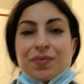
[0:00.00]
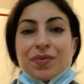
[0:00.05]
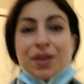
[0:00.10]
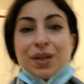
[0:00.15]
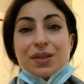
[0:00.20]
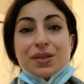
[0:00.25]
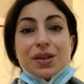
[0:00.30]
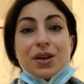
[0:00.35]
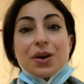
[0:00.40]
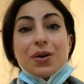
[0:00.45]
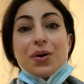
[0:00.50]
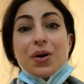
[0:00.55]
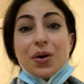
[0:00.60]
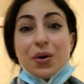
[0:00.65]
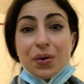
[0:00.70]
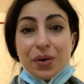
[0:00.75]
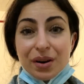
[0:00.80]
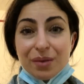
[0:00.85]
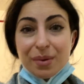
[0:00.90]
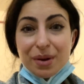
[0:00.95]
So
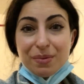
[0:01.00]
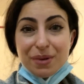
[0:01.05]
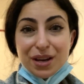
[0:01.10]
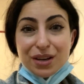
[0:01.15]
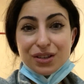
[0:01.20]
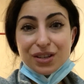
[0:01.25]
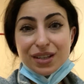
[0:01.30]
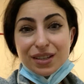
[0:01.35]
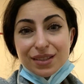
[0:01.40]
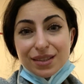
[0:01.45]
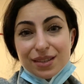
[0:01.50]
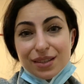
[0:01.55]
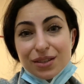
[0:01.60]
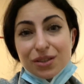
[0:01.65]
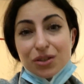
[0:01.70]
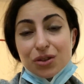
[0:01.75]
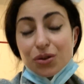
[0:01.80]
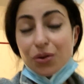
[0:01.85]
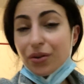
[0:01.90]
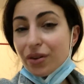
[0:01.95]
one of my patients
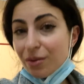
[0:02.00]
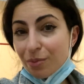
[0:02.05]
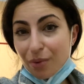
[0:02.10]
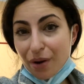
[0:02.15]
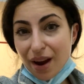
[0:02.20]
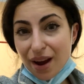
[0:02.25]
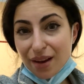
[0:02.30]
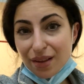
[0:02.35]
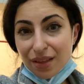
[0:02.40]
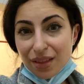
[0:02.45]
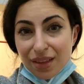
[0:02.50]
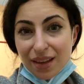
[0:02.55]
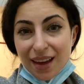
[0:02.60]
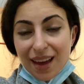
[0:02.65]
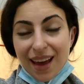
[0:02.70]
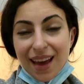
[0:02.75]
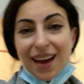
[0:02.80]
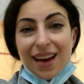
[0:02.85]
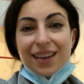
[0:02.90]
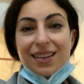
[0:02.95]
is short of breath
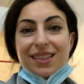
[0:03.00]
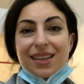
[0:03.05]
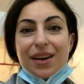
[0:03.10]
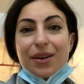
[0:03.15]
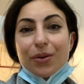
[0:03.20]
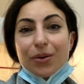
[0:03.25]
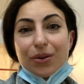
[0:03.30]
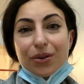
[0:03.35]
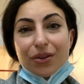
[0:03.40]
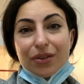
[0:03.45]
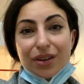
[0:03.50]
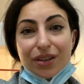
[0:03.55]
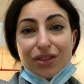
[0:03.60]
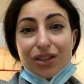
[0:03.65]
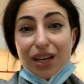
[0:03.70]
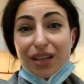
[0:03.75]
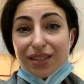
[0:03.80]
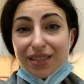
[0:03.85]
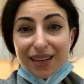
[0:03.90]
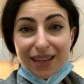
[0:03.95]
and I ordered a
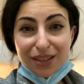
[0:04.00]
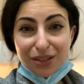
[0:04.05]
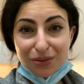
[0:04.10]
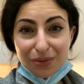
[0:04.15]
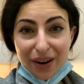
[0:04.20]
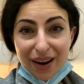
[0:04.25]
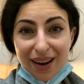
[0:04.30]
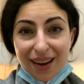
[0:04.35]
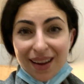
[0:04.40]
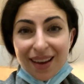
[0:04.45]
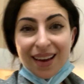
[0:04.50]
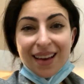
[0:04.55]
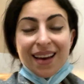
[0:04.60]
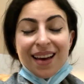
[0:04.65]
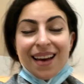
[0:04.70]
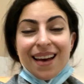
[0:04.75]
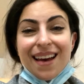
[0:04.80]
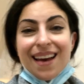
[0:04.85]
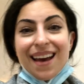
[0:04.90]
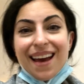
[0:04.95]
chest x-ray,
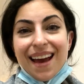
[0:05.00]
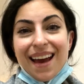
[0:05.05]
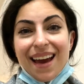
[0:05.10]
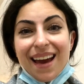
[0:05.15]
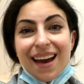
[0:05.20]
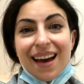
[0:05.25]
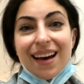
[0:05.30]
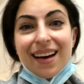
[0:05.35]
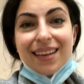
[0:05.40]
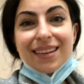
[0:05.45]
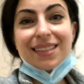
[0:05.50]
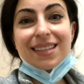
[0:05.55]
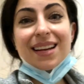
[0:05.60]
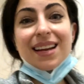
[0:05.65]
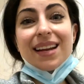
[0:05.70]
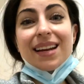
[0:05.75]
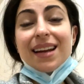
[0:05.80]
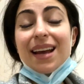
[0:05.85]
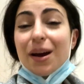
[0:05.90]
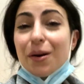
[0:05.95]
and
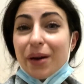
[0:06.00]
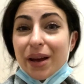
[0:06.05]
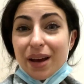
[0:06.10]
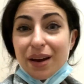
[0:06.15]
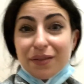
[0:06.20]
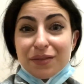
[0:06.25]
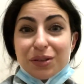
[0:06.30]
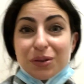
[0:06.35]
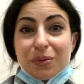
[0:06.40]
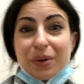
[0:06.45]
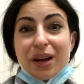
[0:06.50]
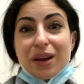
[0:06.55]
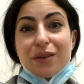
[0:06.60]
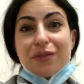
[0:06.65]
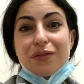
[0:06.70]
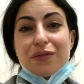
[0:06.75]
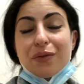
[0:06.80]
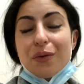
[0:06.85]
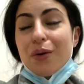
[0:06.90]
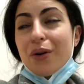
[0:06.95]
now I have to wait
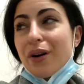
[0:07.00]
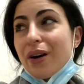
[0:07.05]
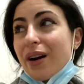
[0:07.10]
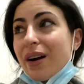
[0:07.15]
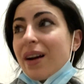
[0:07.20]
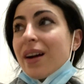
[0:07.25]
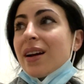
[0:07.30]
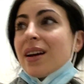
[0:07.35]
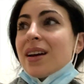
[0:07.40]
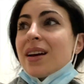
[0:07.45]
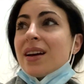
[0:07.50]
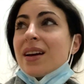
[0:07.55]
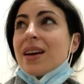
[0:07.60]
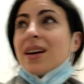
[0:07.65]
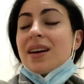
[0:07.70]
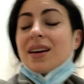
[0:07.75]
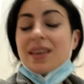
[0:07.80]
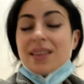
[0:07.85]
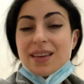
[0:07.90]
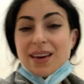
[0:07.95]
for
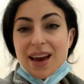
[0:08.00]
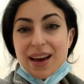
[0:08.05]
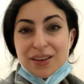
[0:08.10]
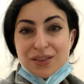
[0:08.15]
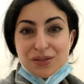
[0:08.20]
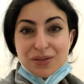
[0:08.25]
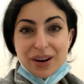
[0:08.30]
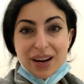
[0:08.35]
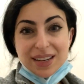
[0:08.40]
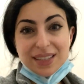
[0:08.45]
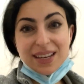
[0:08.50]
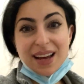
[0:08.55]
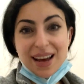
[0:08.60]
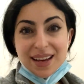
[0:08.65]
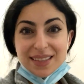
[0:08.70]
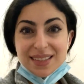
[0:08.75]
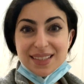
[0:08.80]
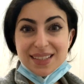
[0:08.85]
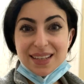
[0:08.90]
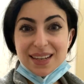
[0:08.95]
the x-ray
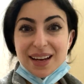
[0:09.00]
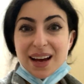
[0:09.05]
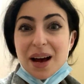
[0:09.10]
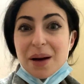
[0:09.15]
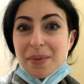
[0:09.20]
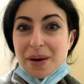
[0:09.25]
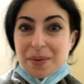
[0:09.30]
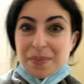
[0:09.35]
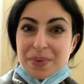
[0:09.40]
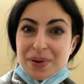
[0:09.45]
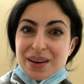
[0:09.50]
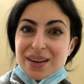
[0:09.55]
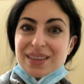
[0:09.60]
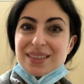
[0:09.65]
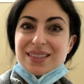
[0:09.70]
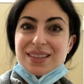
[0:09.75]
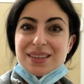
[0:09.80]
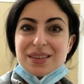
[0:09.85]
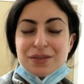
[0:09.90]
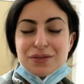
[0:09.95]
techs to come up
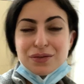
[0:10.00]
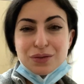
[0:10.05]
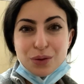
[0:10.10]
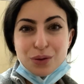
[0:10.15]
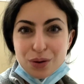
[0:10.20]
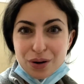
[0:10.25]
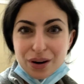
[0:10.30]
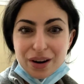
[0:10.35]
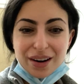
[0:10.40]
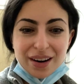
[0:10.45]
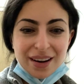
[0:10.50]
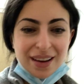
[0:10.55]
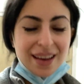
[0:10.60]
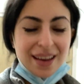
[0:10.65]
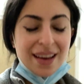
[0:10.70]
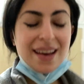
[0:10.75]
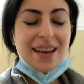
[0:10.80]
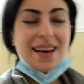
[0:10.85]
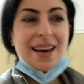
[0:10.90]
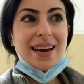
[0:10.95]
to the floor
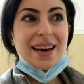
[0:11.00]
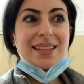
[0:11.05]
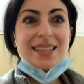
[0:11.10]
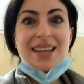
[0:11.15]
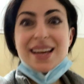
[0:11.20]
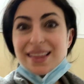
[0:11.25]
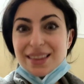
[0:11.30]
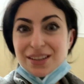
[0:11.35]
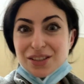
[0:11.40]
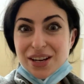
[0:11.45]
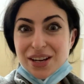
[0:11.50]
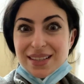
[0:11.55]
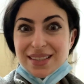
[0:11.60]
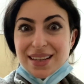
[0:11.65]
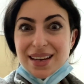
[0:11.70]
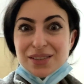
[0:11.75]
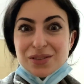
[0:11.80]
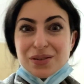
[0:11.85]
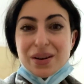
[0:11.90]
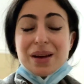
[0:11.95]
and take the chest
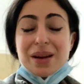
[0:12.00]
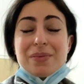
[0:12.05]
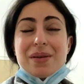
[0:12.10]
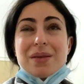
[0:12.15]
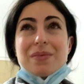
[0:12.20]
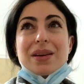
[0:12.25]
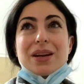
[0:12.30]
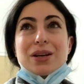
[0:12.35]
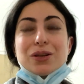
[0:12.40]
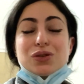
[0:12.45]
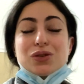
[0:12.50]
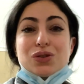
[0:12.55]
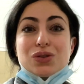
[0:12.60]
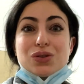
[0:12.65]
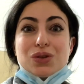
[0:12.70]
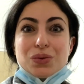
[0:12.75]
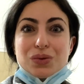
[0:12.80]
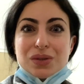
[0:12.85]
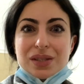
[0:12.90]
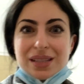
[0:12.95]
x-ray, but I'm getting
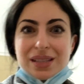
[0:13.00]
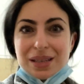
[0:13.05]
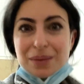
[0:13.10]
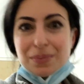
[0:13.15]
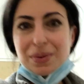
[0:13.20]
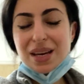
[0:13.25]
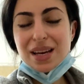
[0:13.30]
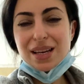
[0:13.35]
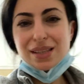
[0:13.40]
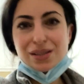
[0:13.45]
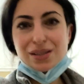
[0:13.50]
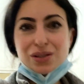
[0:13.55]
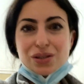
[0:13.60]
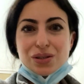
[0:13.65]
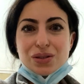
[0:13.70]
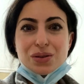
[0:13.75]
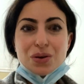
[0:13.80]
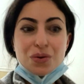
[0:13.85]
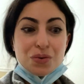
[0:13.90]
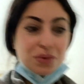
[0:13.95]
so sleepy because it's
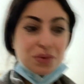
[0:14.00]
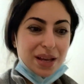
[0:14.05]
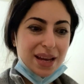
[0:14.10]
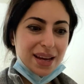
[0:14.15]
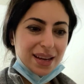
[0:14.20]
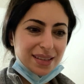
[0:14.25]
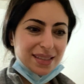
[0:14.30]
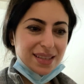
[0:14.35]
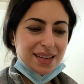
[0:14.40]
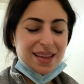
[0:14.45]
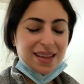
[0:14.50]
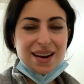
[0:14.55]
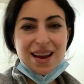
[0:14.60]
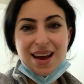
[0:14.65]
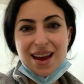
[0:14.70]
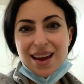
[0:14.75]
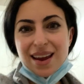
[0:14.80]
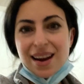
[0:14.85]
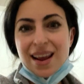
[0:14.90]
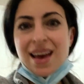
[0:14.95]
so late into the
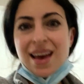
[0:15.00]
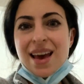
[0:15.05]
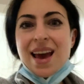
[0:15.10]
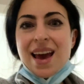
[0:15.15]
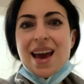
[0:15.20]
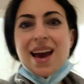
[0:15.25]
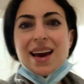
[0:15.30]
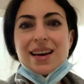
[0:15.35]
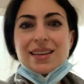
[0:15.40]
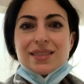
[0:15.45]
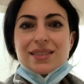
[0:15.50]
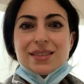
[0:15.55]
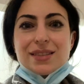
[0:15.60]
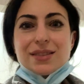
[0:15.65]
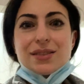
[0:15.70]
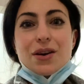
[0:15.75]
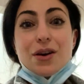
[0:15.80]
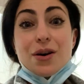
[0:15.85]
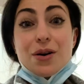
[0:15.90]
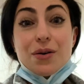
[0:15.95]
night, and
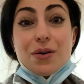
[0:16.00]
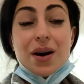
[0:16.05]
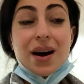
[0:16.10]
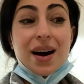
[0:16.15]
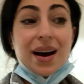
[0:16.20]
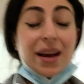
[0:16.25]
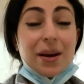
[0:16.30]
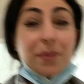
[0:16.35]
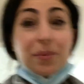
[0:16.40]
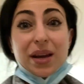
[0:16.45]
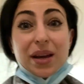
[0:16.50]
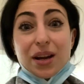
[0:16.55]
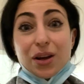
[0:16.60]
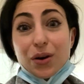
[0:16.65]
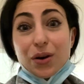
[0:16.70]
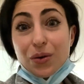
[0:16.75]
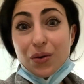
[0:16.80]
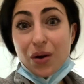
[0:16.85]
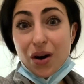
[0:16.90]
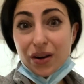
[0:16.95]
so I am gonna
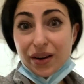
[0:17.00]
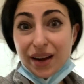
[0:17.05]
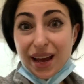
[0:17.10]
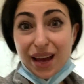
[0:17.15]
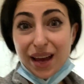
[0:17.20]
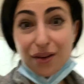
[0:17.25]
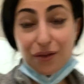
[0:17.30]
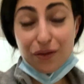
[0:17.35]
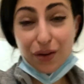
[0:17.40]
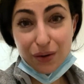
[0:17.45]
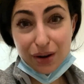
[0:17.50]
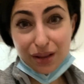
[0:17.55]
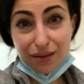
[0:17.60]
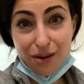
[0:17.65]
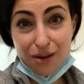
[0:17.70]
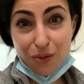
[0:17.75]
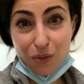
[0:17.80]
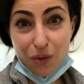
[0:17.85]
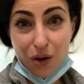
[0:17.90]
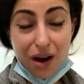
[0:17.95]
go on a very
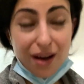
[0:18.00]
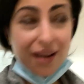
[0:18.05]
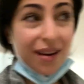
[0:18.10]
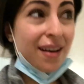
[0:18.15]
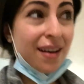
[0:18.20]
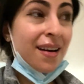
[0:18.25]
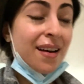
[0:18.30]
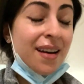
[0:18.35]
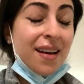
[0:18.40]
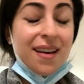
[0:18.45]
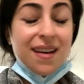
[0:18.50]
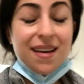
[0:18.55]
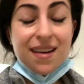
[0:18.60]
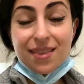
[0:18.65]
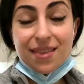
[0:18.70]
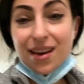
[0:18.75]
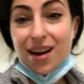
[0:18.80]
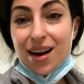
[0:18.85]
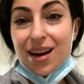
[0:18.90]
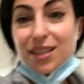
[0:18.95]
long walk in
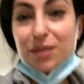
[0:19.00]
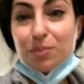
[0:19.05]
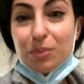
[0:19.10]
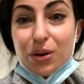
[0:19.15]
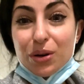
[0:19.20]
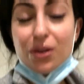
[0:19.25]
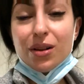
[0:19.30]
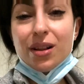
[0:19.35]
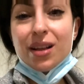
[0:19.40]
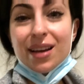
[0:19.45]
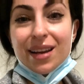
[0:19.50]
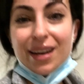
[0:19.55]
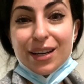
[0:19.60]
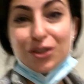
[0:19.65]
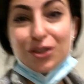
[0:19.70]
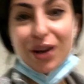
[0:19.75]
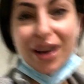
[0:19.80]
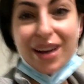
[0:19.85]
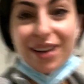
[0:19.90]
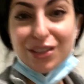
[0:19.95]
the hospital, and I
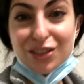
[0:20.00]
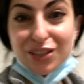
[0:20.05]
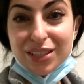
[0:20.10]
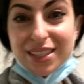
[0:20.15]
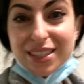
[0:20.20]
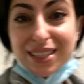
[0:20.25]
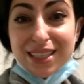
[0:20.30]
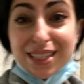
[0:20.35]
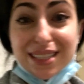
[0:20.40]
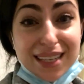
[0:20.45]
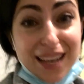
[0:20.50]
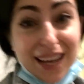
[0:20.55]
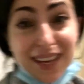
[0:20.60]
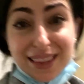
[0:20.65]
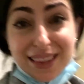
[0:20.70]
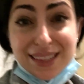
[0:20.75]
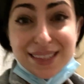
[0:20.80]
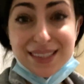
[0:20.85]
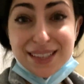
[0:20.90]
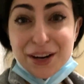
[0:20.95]
try to just take
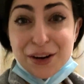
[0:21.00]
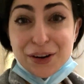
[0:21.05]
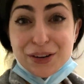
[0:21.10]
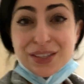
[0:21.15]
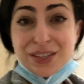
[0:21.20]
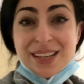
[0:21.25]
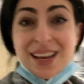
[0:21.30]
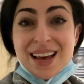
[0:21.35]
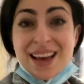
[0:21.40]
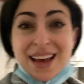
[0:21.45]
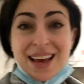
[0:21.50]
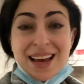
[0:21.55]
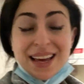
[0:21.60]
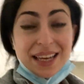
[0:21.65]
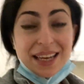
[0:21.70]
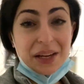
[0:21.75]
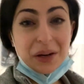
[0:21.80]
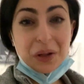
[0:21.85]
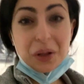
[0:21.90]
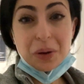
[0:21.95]
the stairs,
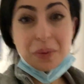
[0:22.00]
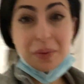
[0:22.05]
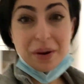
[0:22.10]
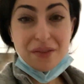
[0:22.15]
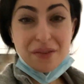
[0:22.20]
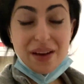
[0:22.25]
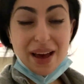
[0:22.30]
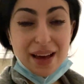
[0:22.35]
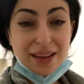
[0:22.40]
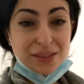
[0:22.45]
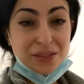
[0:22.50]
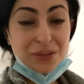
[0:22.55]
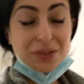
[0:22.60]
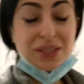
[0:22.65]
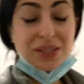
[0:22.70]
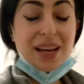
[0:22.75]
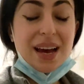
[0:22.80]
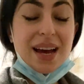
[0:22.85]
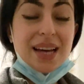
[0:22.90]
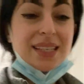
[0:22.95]
get a little bit of
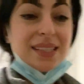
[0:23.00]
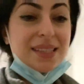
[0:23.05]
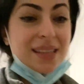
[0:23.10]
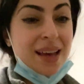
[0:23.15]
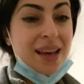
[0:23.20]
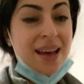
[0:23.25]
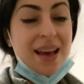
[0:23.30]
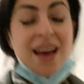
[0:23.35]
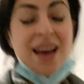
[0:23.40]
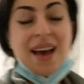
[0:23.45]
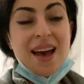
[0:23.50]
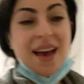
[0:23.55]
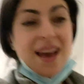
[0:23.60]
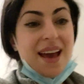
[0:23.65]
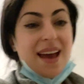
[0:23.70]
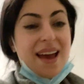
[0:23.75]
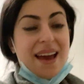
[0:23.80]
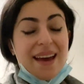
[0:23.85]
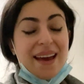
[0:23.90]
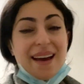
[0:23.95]
exercise,
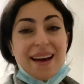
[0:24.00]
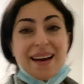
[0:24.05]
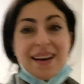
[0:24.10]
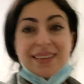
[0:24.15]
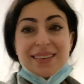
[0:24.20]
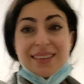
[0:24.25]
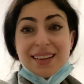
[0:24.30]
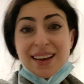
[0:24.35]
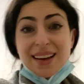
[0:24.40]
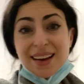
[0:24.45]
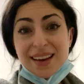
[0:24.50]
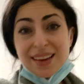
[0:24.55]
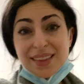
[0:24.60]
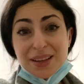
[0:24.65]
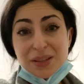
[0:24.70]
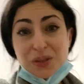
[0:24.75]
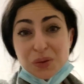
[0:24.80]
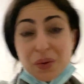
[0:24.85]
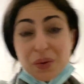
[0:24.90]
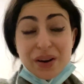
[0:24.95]
and
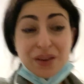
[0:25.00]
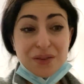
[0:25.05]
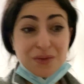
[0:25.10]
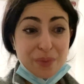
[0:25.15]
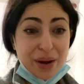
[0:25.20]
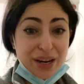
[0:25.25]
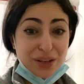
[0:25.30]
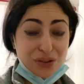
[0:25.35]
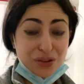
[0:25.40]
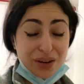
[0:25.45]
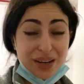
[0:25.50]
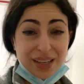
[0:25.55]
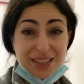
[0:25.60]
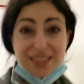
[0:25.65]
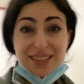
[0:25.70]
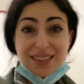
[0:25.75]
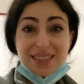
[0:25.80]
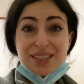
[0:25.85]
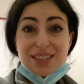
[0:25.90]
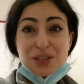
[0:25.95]
that's one of my
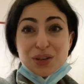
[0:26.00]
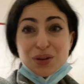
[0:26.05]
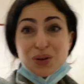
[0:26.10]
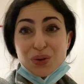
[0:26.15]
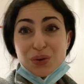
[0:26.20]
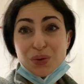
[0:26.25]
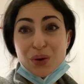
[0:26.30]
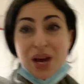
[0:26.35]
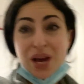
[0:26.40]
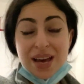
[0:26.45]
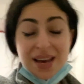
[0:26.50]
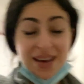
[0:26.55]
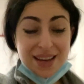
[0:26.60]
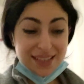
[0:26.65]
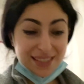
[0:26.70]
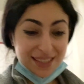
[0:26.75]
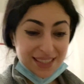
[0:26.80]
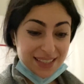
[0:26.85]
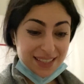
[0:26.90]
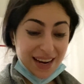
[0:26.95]
tricks to
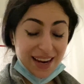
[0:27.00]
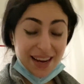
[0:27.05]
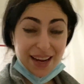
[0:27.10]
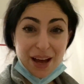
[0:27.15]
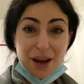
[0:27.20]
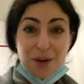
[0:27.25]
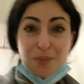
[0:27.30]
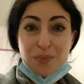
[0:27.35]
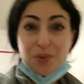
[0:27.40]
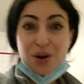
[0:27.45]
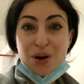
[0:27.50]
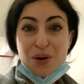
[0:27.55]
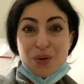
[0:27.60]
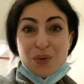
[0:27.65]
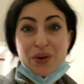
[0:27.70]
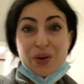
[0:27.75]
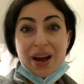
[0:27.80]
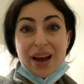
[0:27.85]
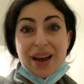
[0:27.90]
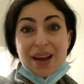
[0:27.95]
staying up
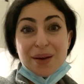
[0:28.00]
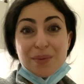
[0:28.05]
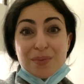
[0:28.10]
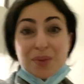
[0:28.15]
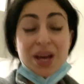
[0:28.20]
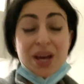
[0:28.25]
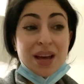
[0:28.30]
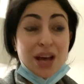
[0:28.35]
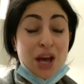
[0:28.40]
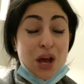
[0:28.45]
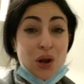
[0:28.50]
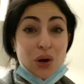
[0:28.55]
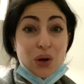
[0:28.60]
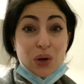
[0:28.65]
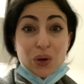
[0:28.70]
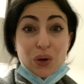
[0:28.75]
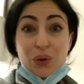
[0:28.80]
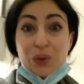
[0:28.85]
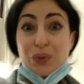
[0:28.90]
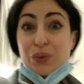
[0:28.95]
when I am
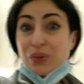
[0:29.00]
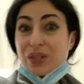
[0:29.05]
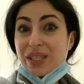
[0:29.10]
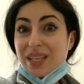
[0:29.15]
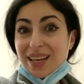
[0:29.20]
losing